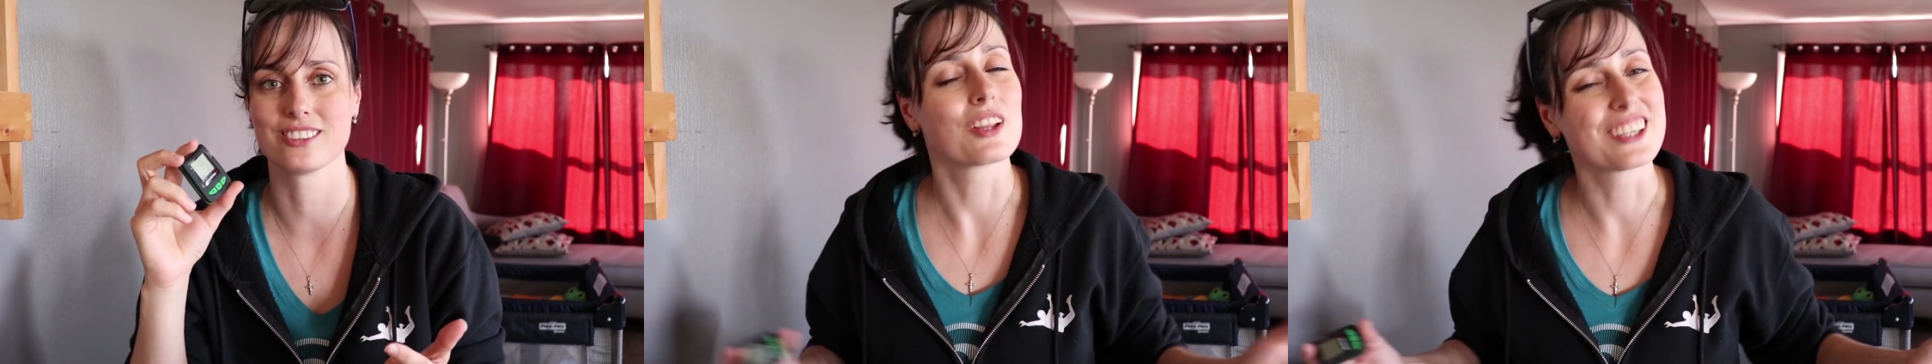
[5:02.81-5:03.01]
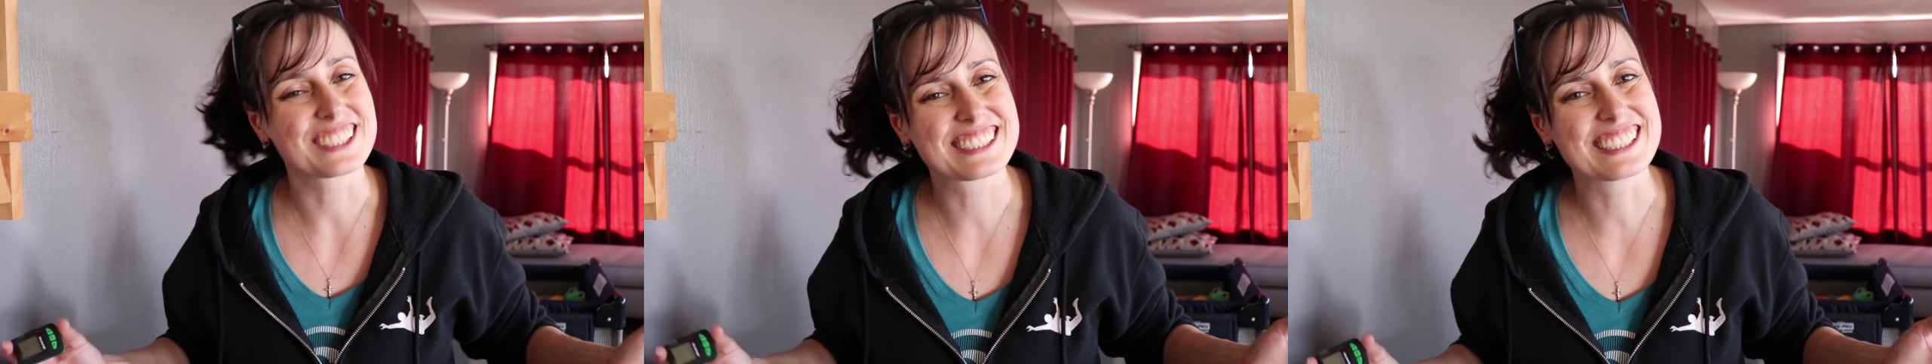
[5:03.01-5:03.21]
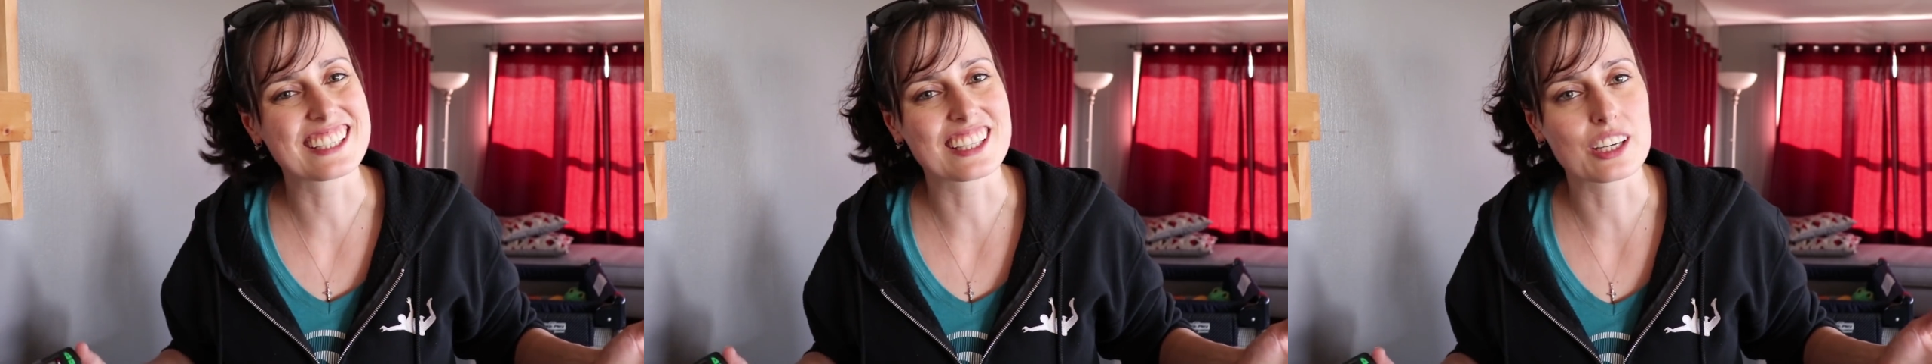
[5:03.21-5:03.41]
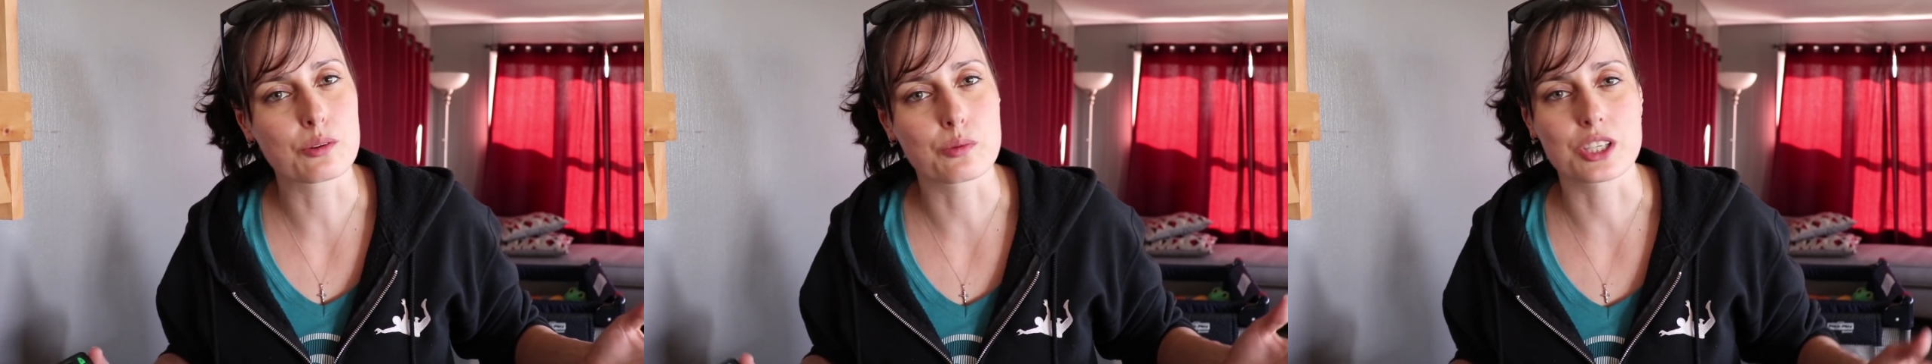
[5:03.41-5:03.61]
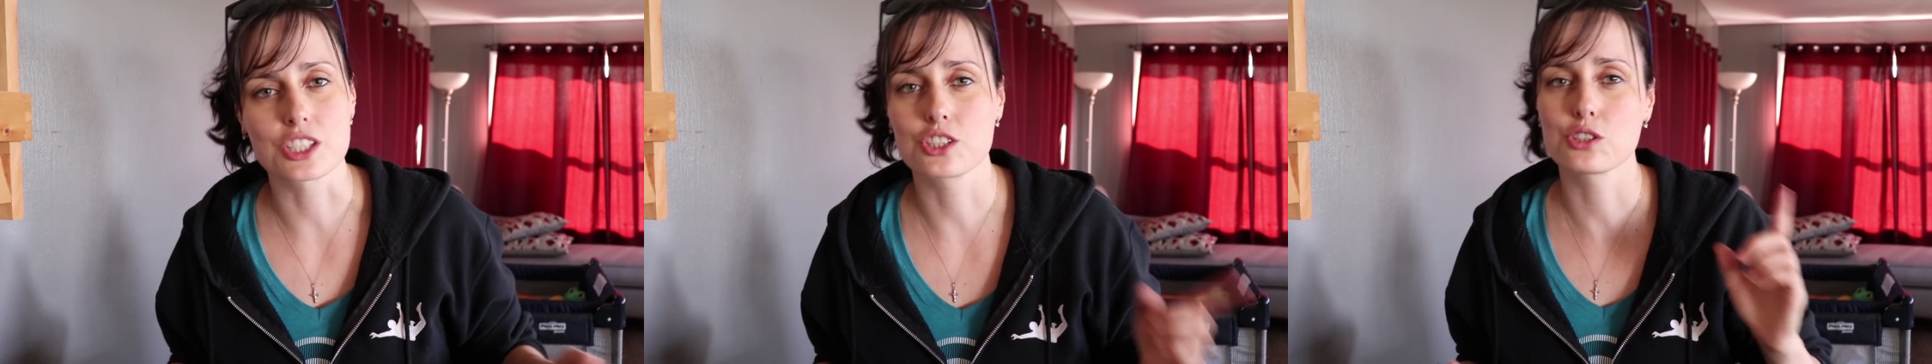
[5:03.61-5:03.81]
Plus,
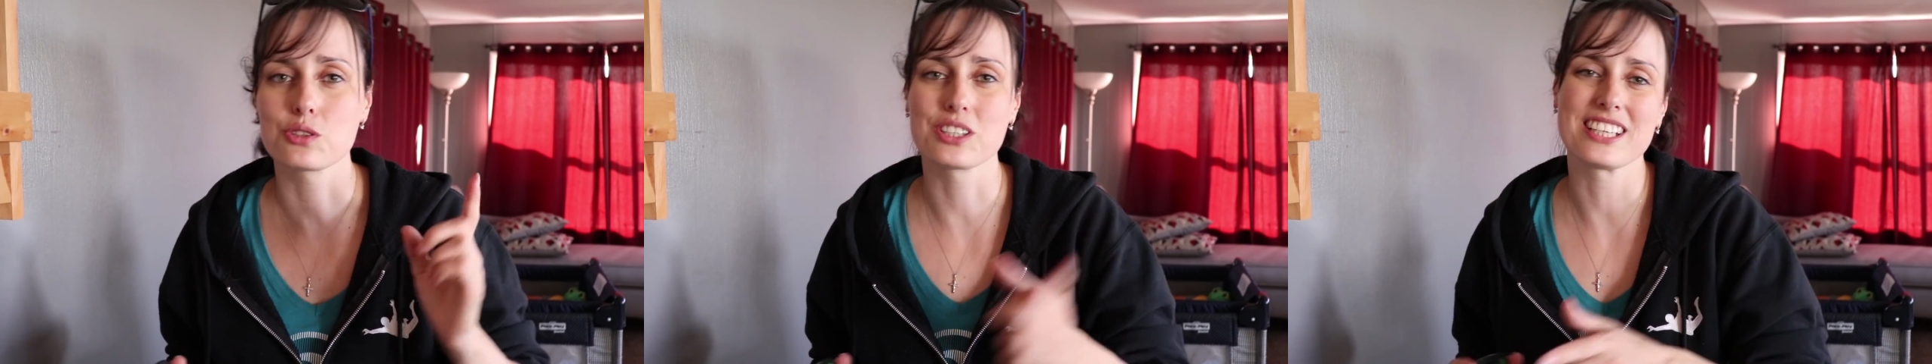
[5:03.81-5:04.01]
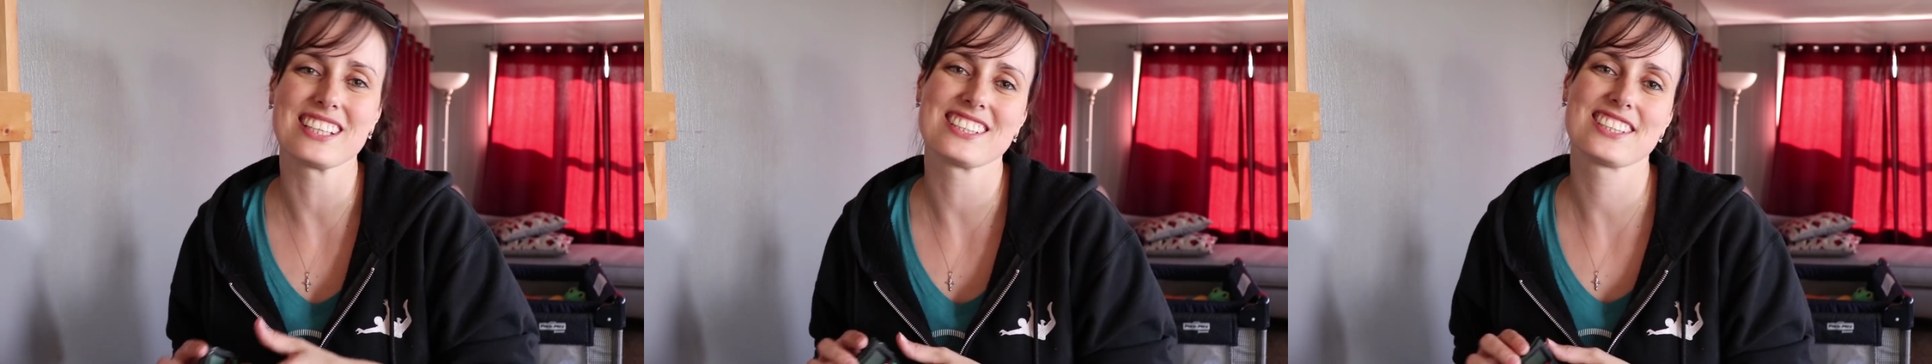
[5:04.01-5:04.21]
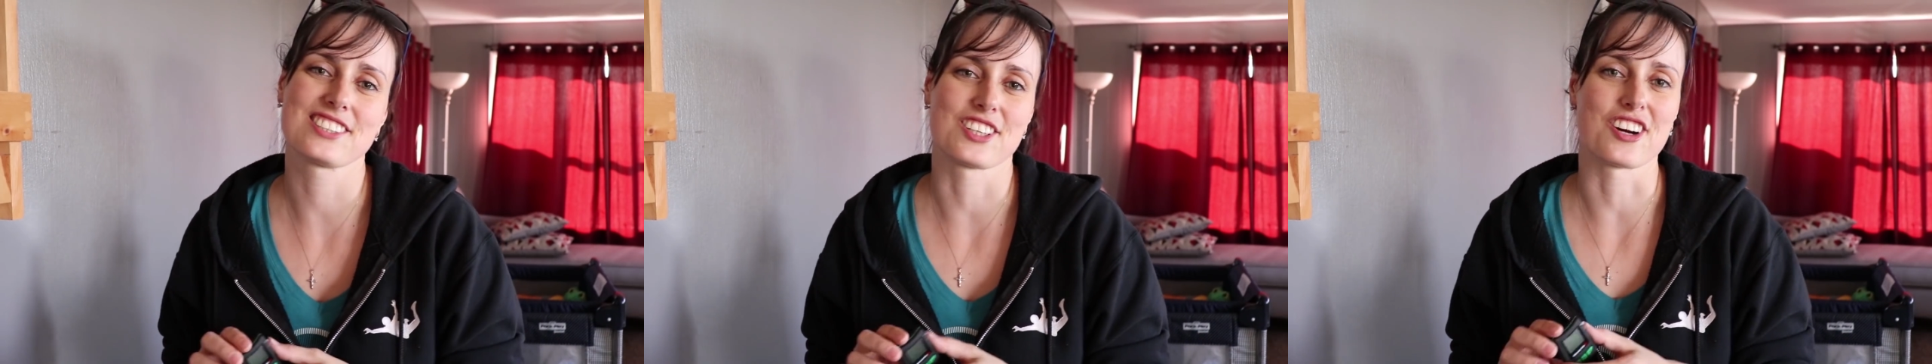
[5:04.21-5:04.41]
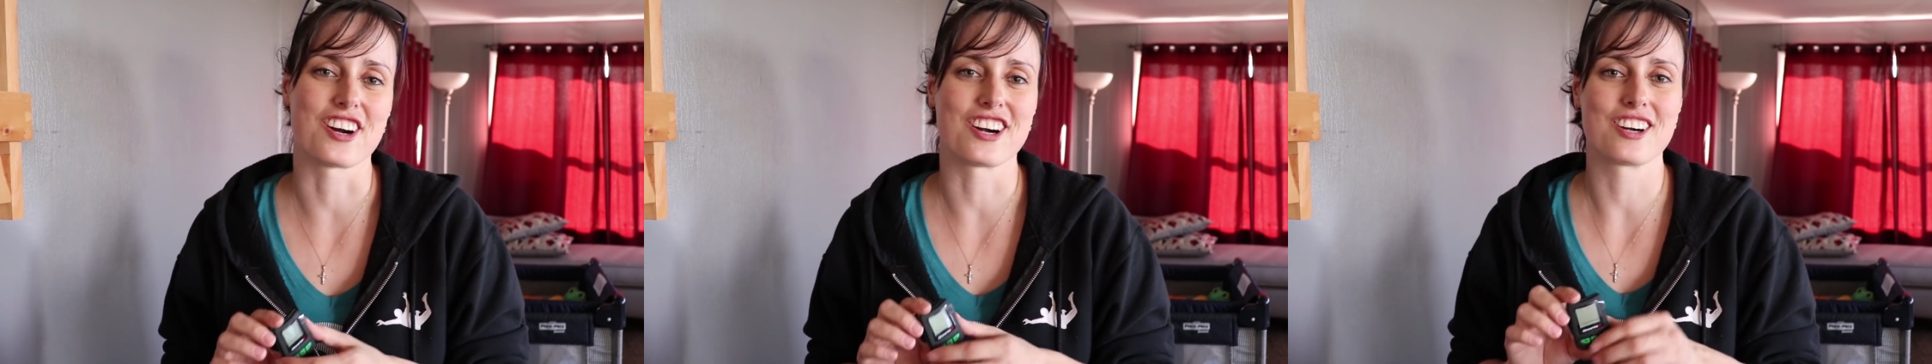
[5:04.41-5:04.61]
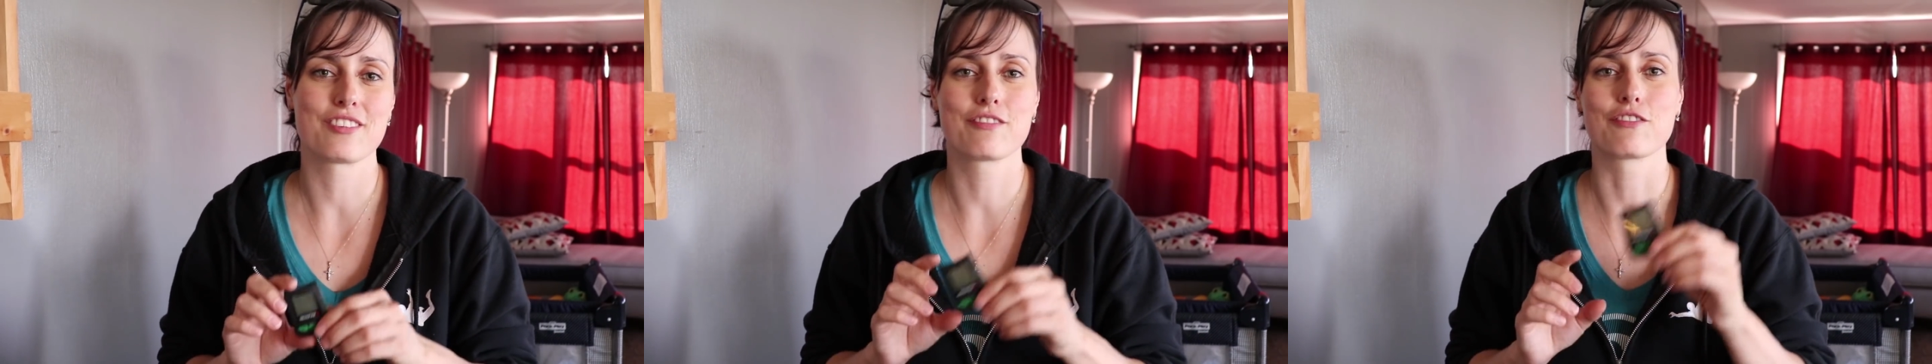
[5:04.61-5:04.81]
dealing with Shooting
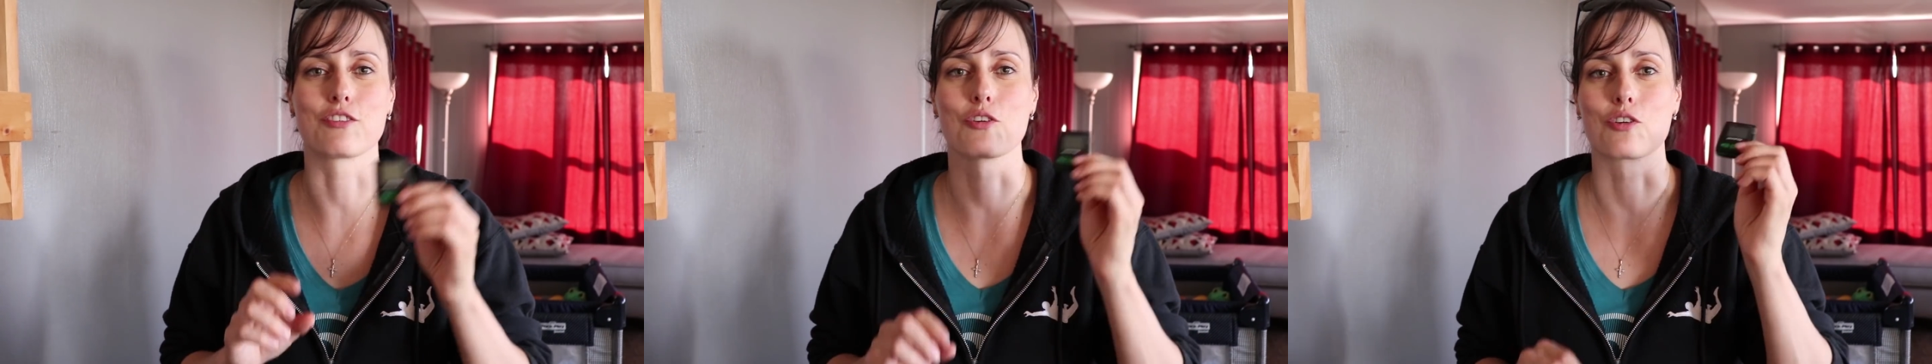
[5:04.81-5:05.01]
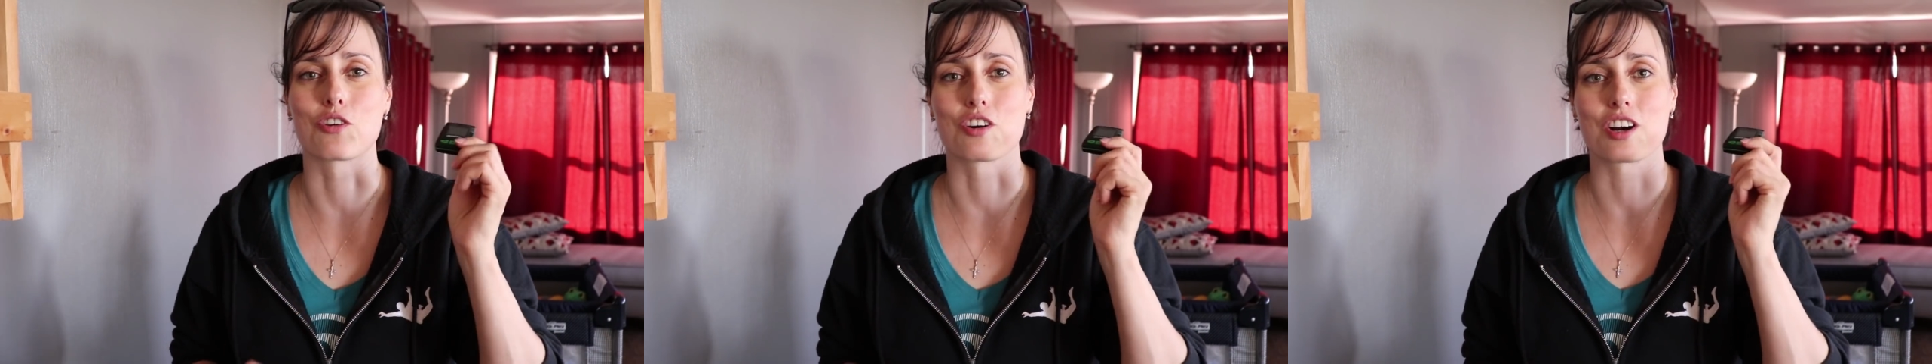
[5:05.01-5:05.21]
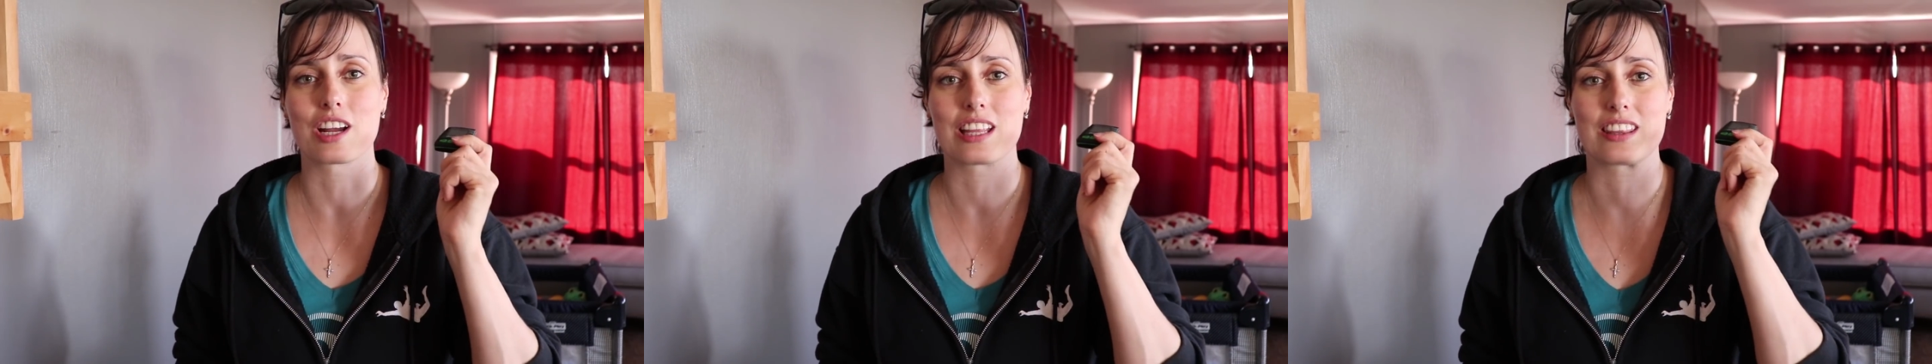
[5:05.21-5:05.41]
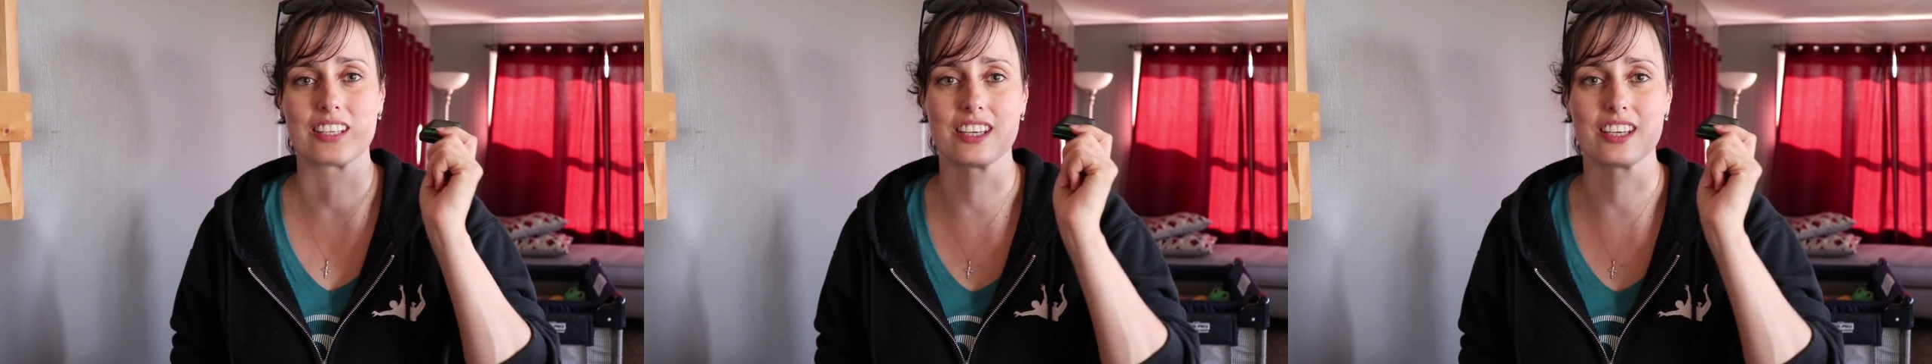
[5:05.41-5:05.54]
Star for